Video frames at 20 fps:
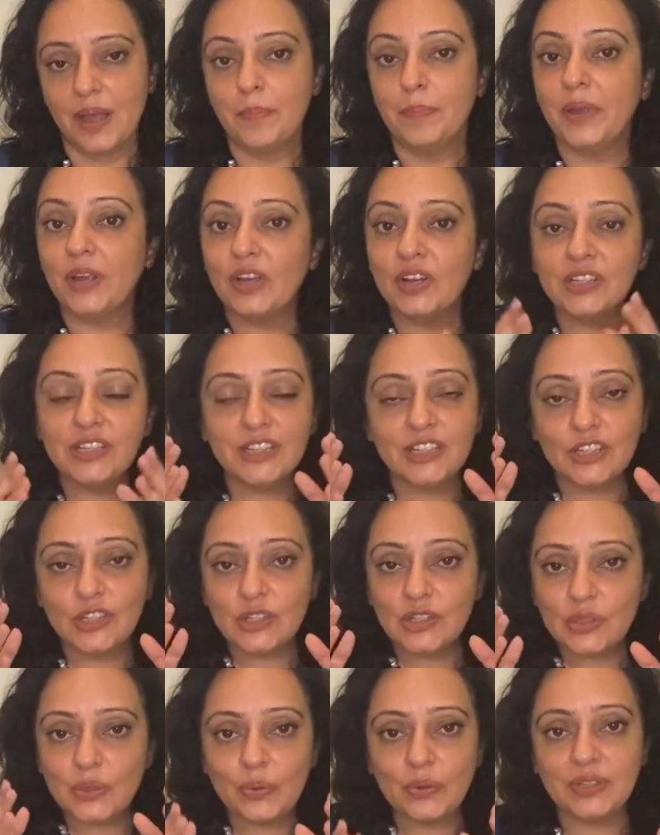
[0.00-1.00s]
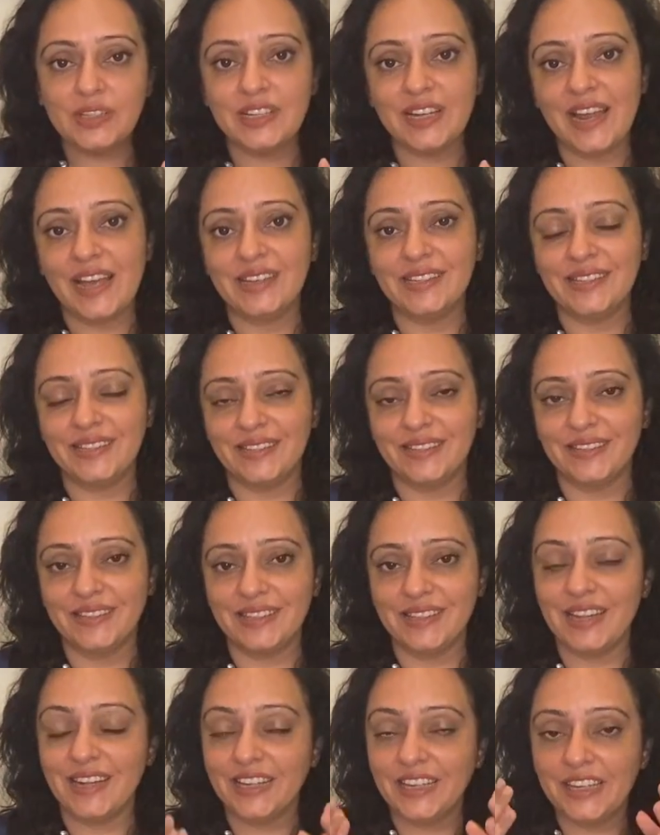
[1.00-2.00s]
Because it is those lessons
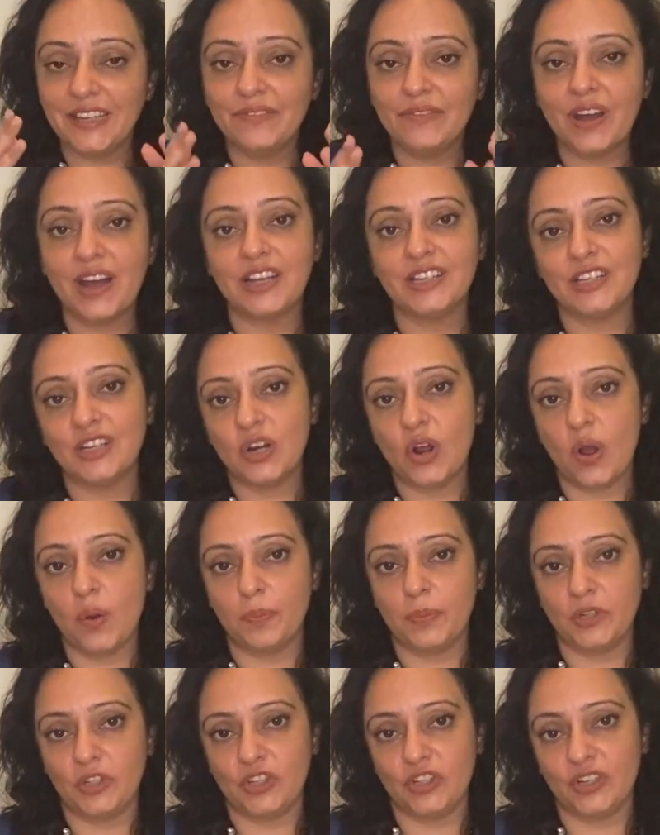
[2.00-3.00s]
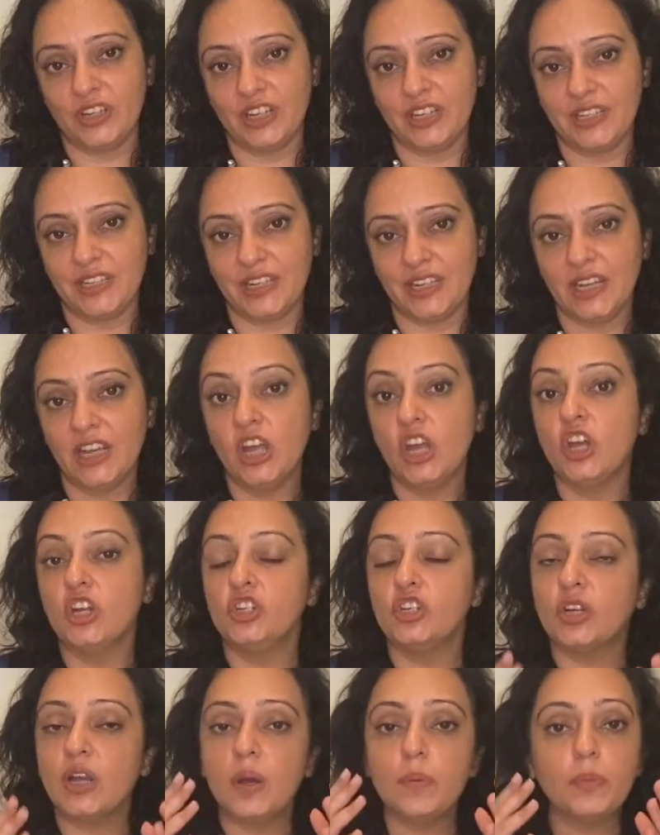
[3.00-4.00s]
that give us an opportunity
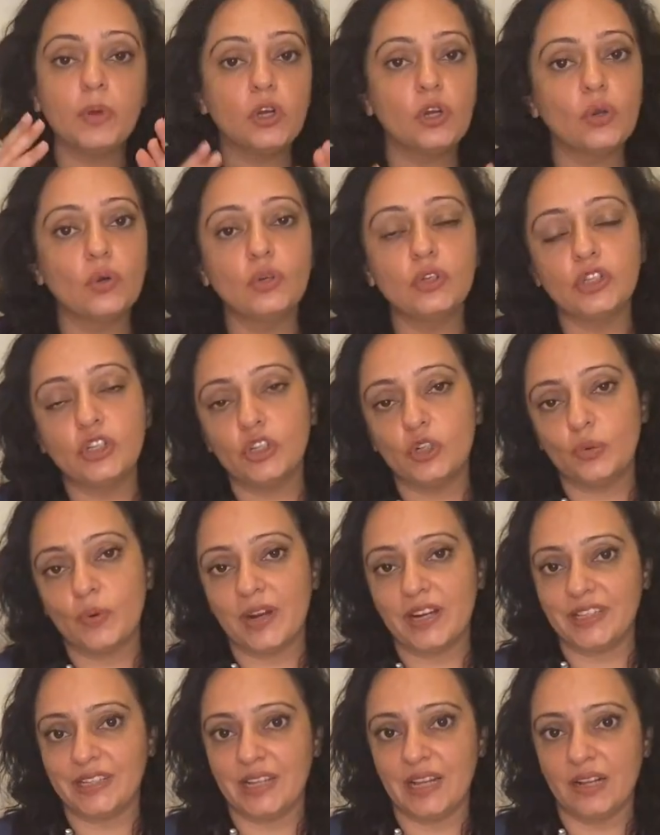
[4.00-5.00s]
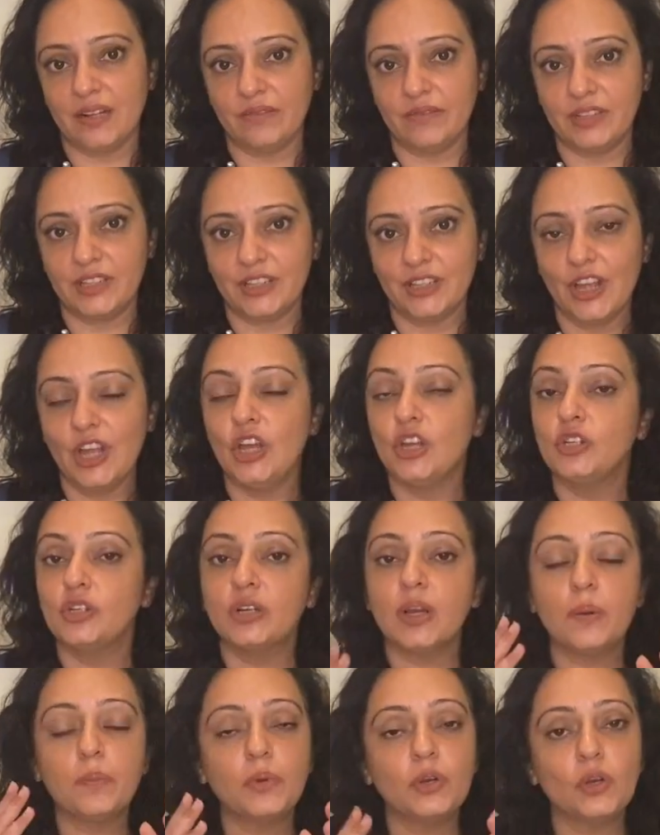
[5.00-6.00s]
to come closer to ourselves, to
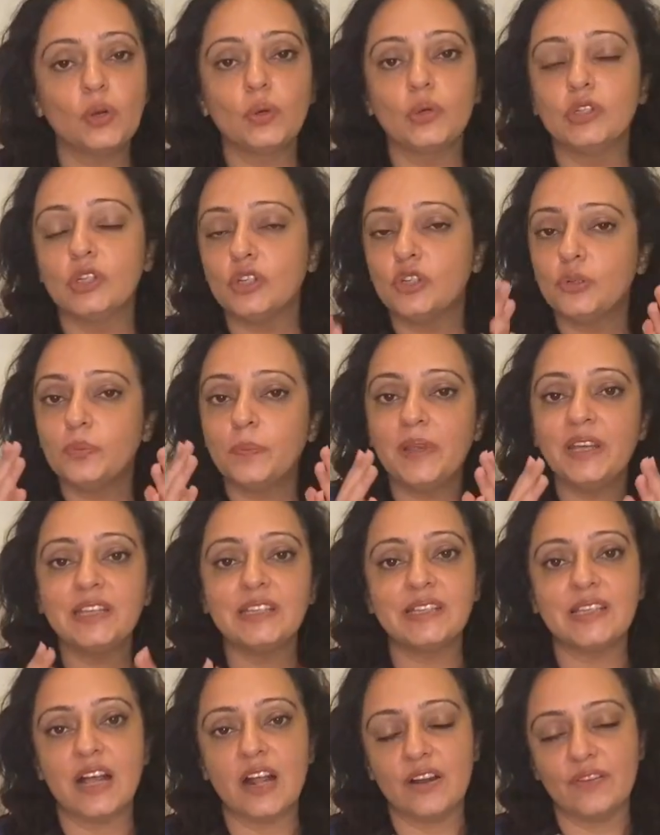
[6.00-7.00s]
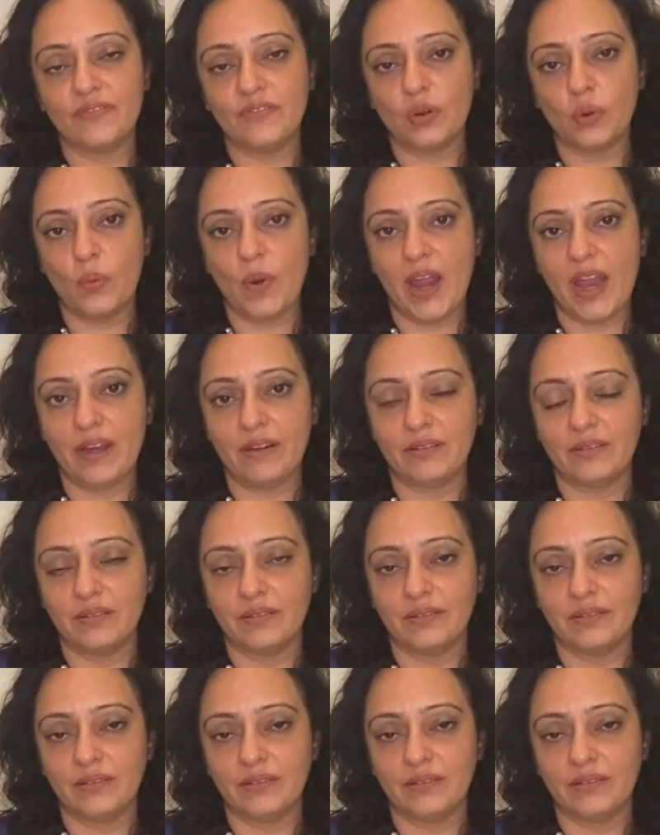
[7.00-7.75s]
come closer to being self-aware.